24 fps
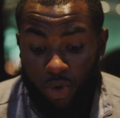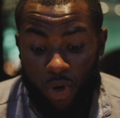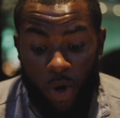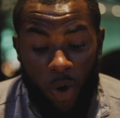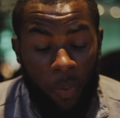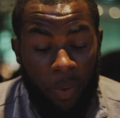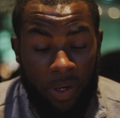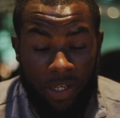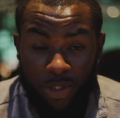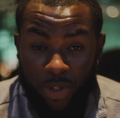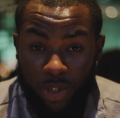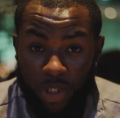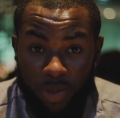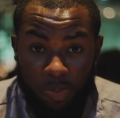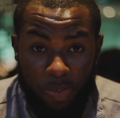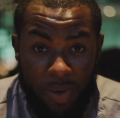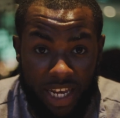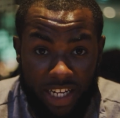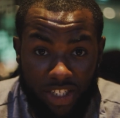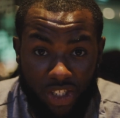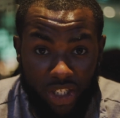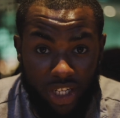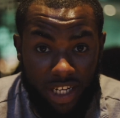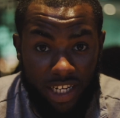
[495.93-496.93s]
And you know, when
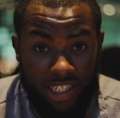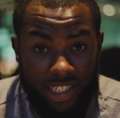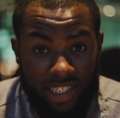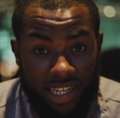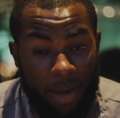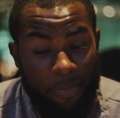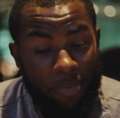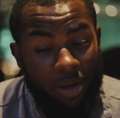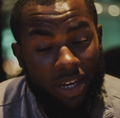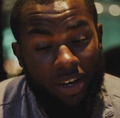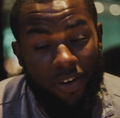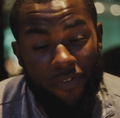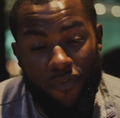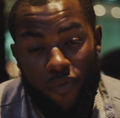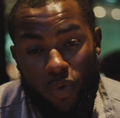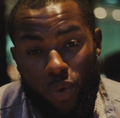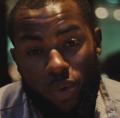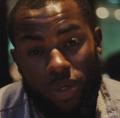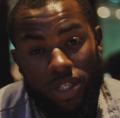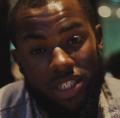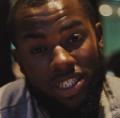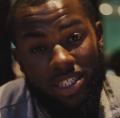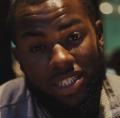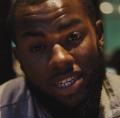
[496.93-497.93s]
you're speechless, that
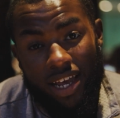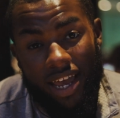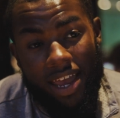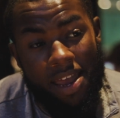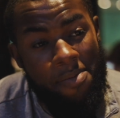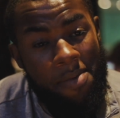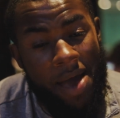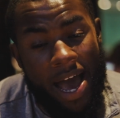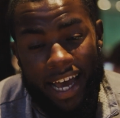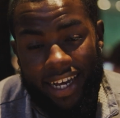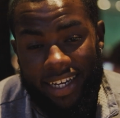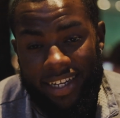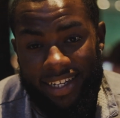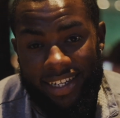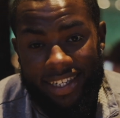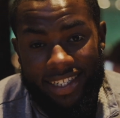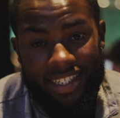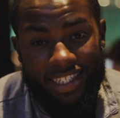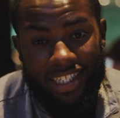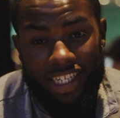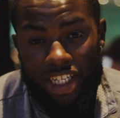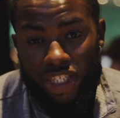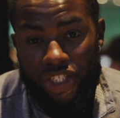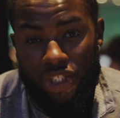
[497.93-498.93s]
means the food is
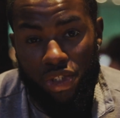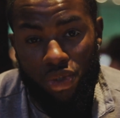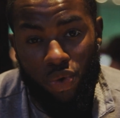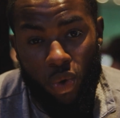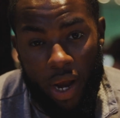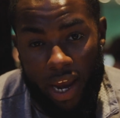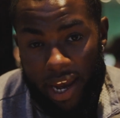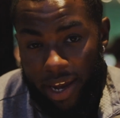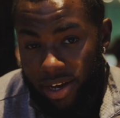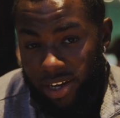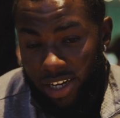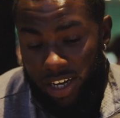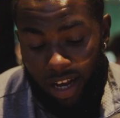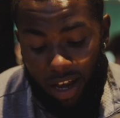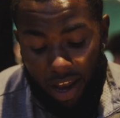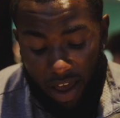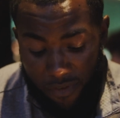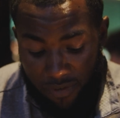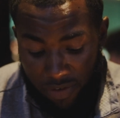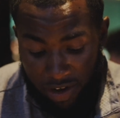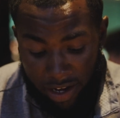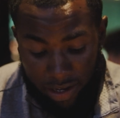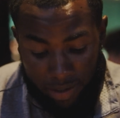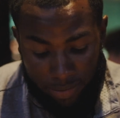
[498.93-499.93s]
immaculate, is great,
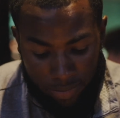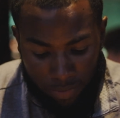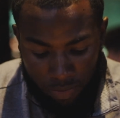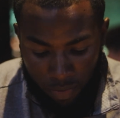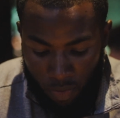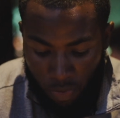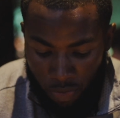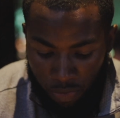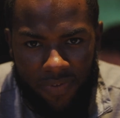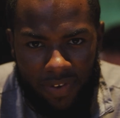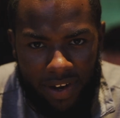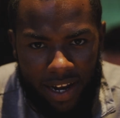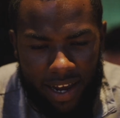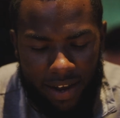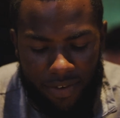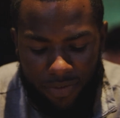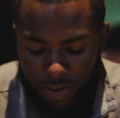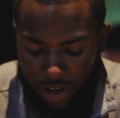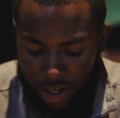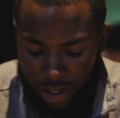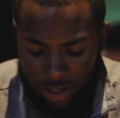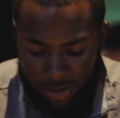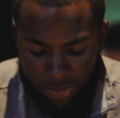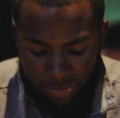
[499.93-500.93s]
lovely, full of
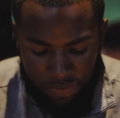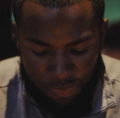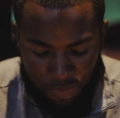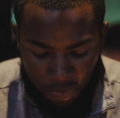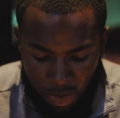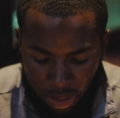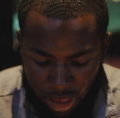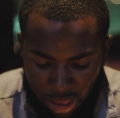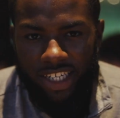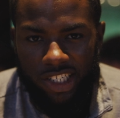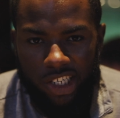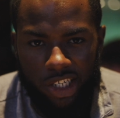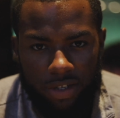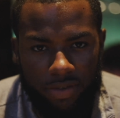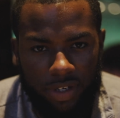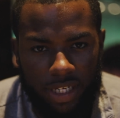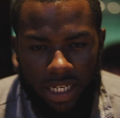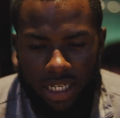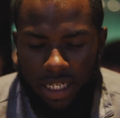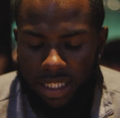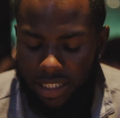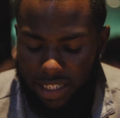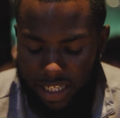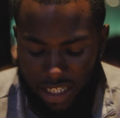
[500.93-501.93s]
flavor. If you
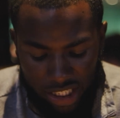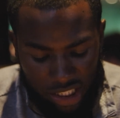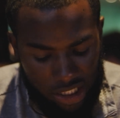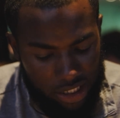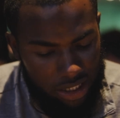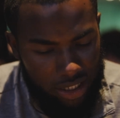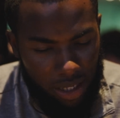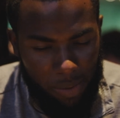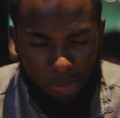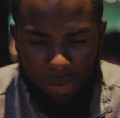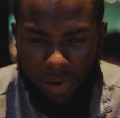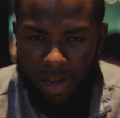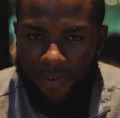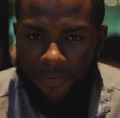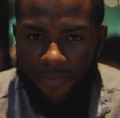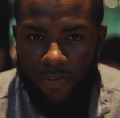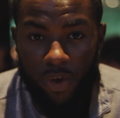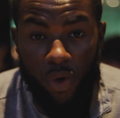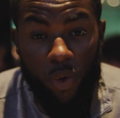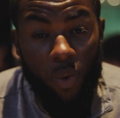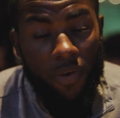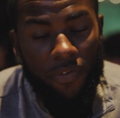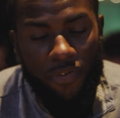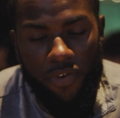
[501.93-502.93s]
like curry, this is the
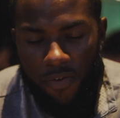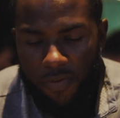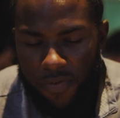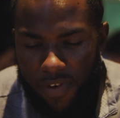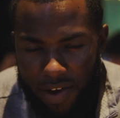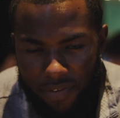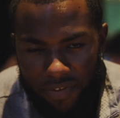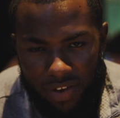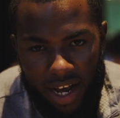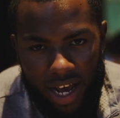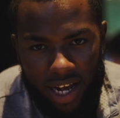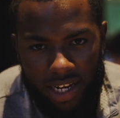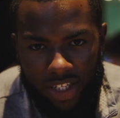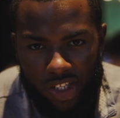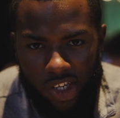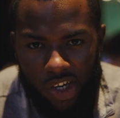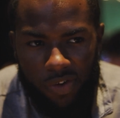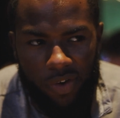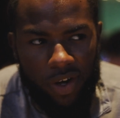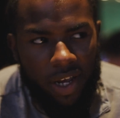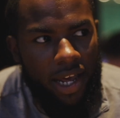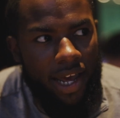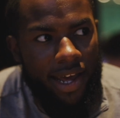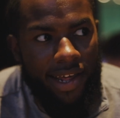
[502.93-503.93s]
plate for you. If you've never
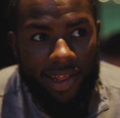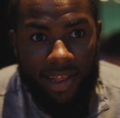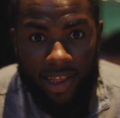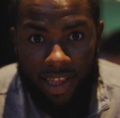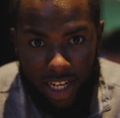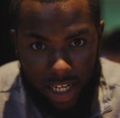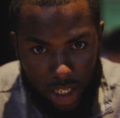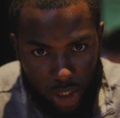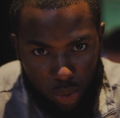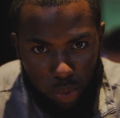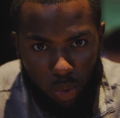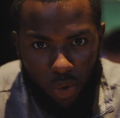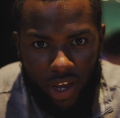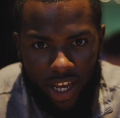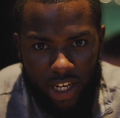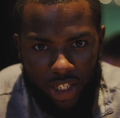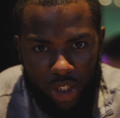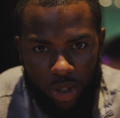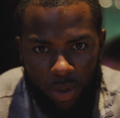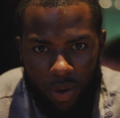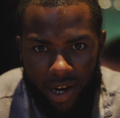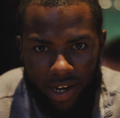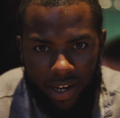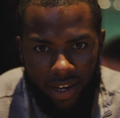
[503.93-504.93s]
had curry,
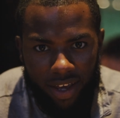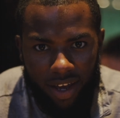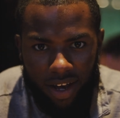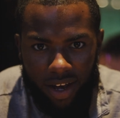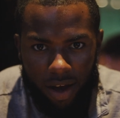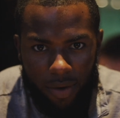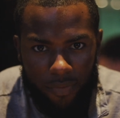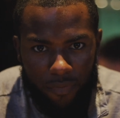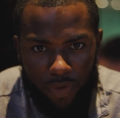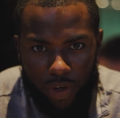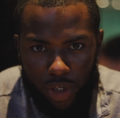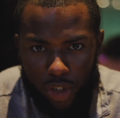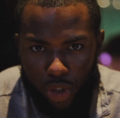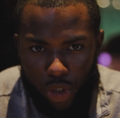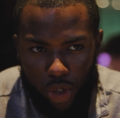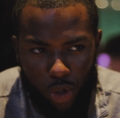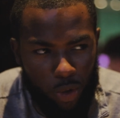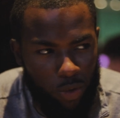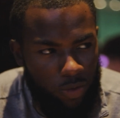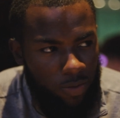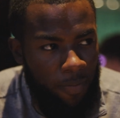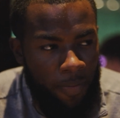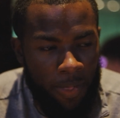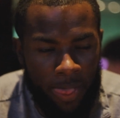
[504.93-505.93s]
this will get you out of your
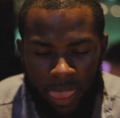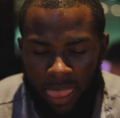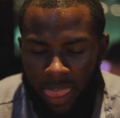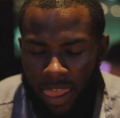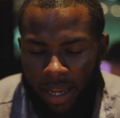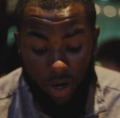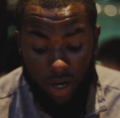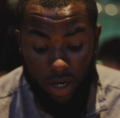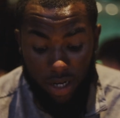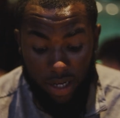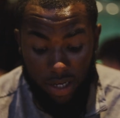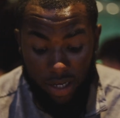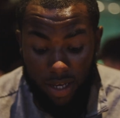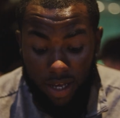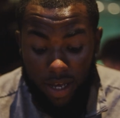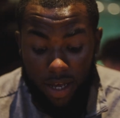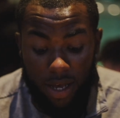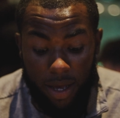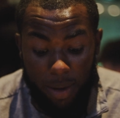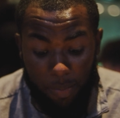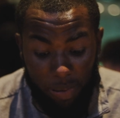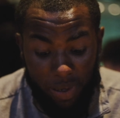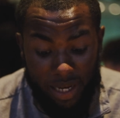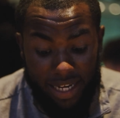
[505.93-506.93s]
comfort zone. If you want
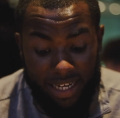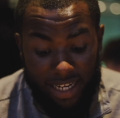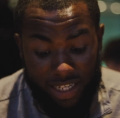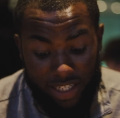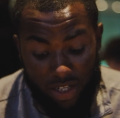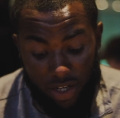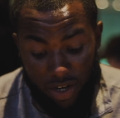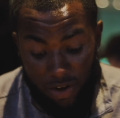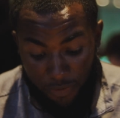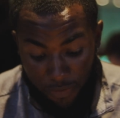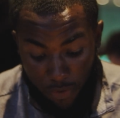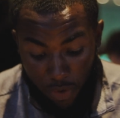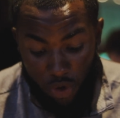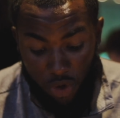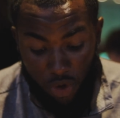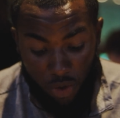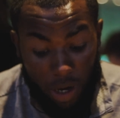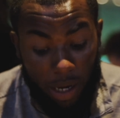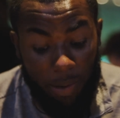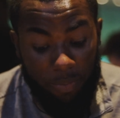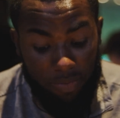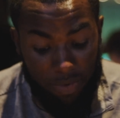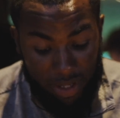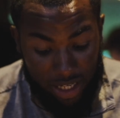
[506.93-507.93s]
a plate that's
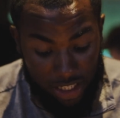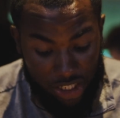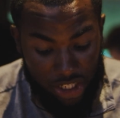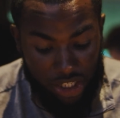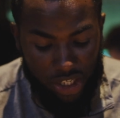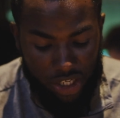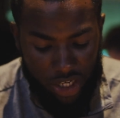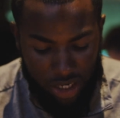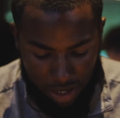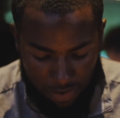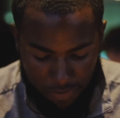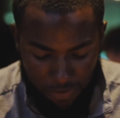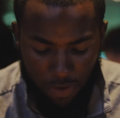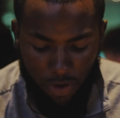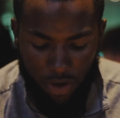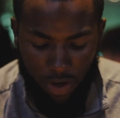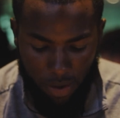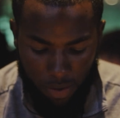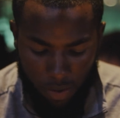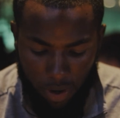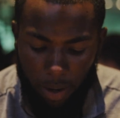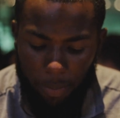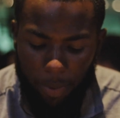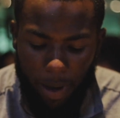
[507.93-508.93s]
gonna fill you up, this is
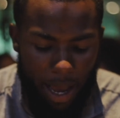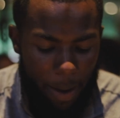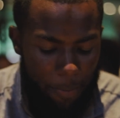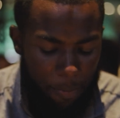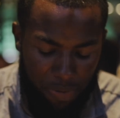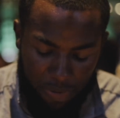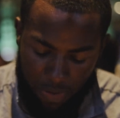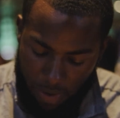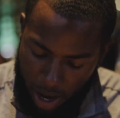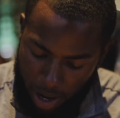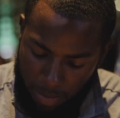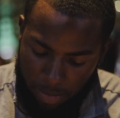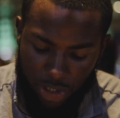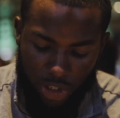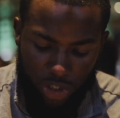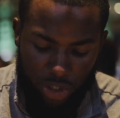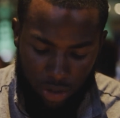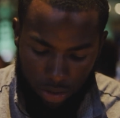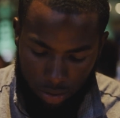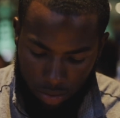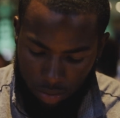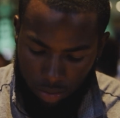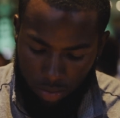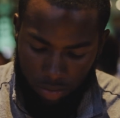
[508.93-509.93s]
gonna fill you up, I
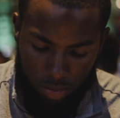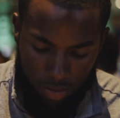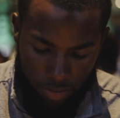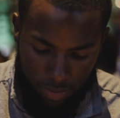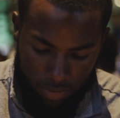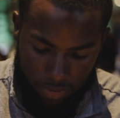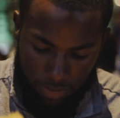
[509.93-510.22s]
promise you.